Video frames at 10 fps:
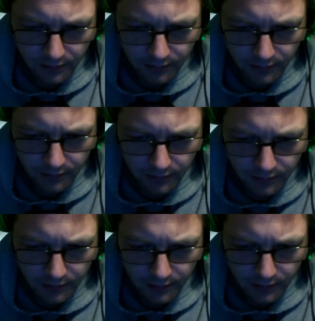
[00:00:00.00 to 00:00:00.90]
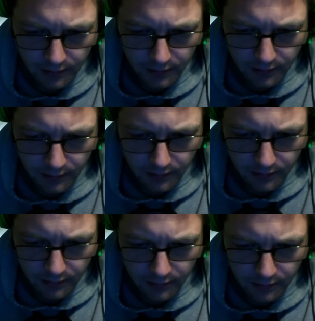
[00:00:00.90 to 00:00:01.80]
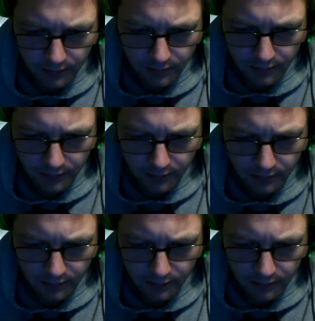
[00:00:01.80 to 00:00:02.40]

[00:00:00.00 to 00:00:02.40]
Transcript: (no one is talking)